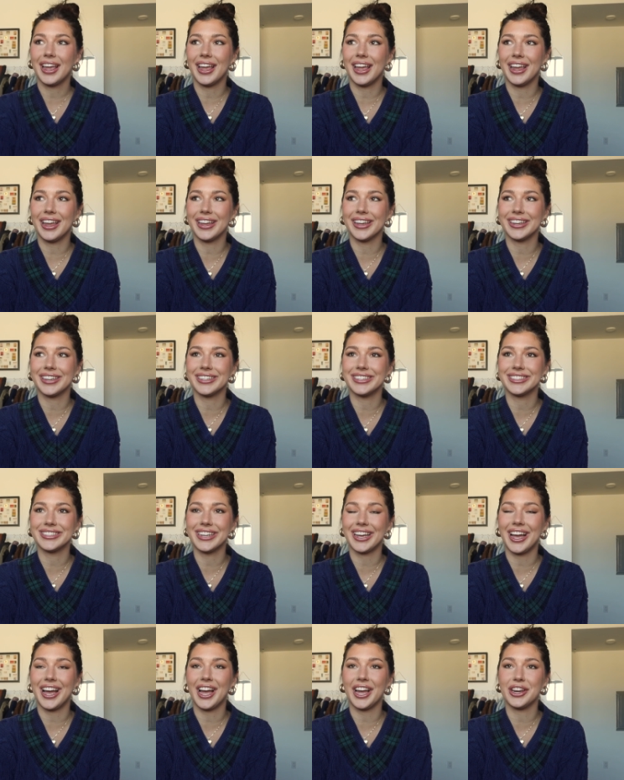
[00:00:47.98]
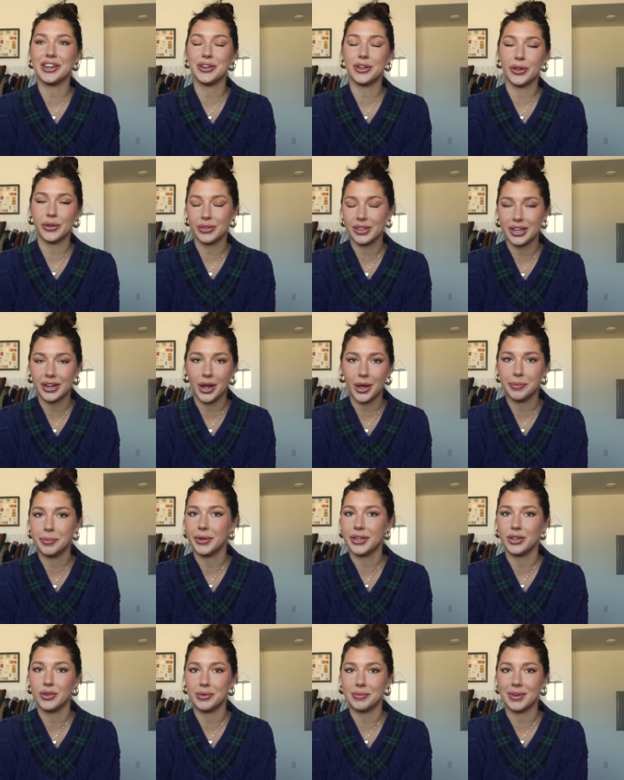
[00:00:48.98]
and I know that God
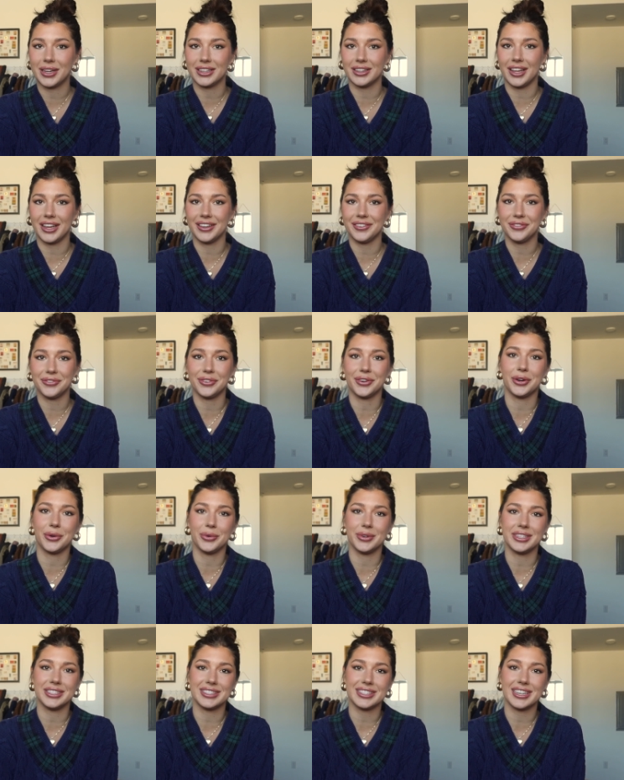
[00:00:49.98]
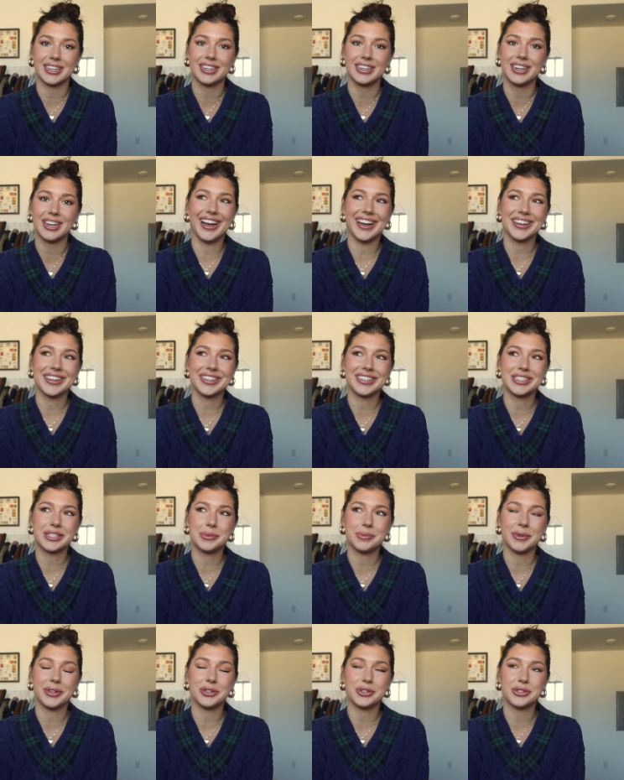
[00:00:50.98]
put you in my life for a reason. It's
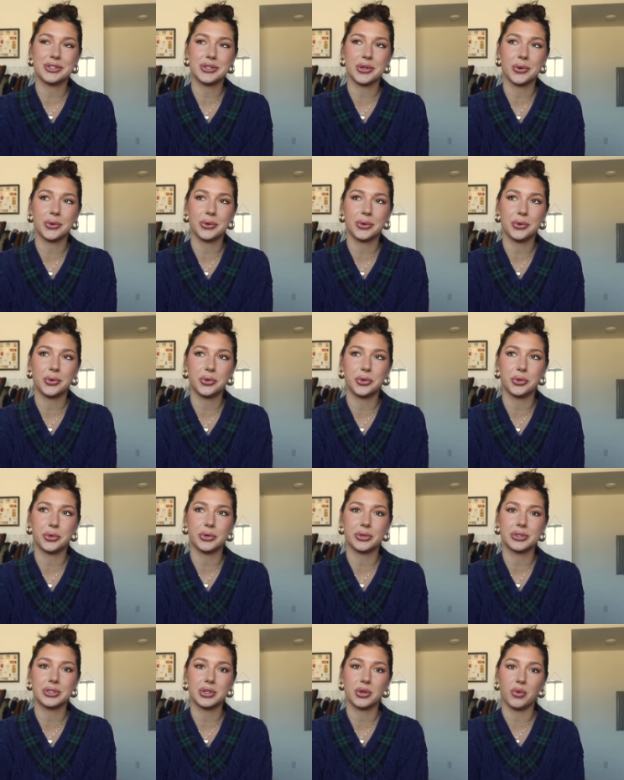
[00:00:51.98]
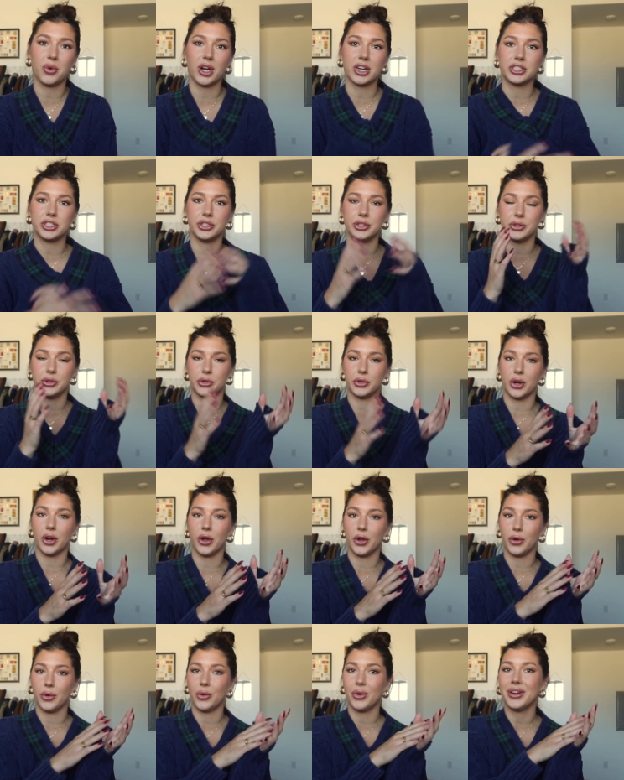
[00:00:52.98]
been so cool to watch you
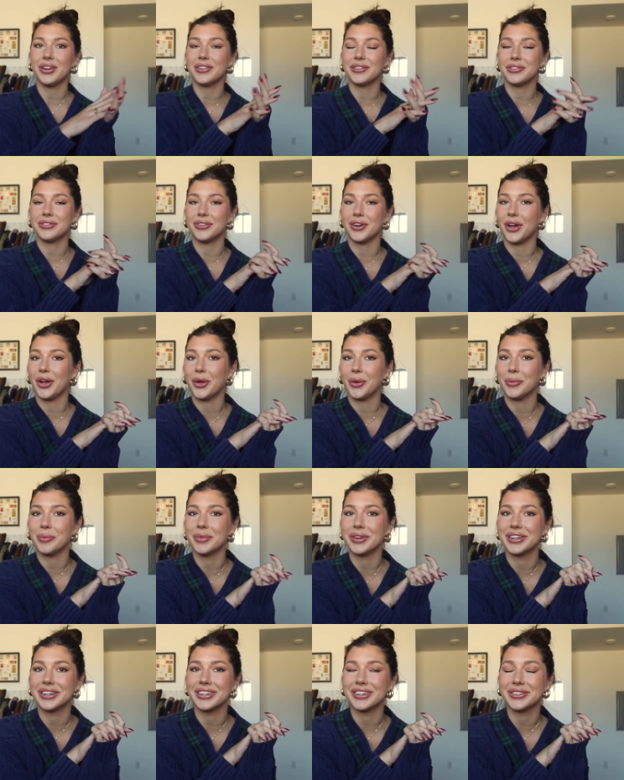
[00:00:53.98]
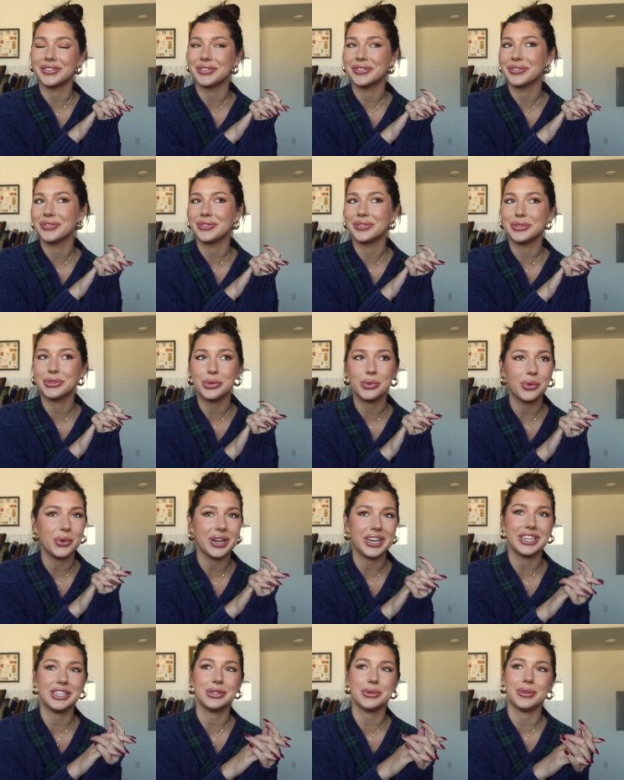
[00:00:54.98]
grow from
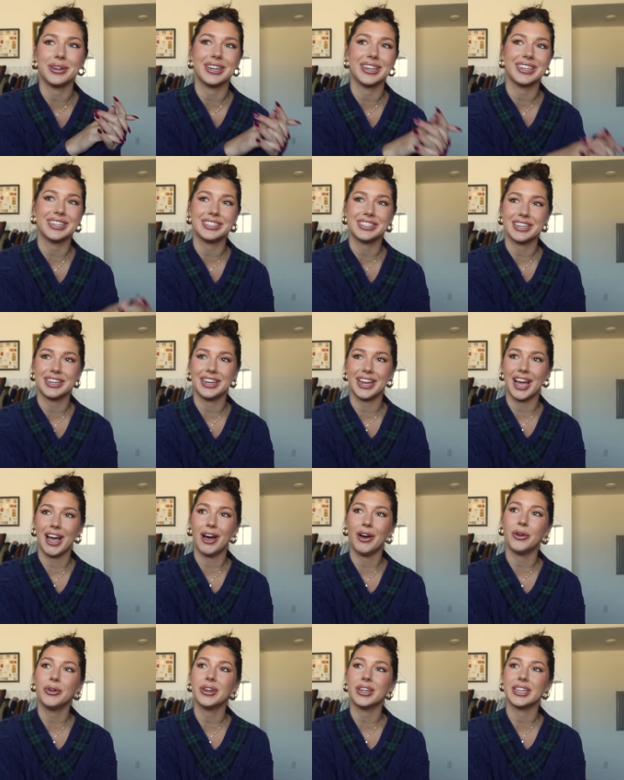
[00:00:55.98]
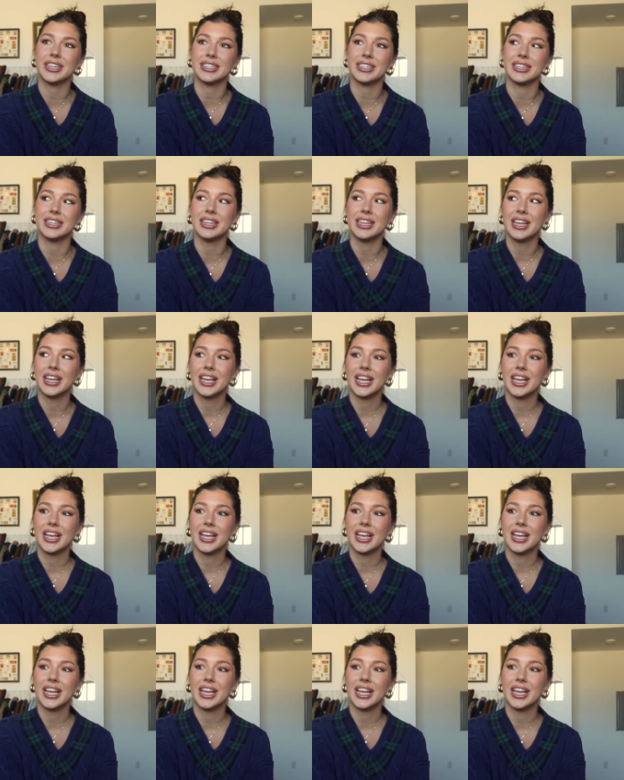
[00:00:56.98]
2020 to now and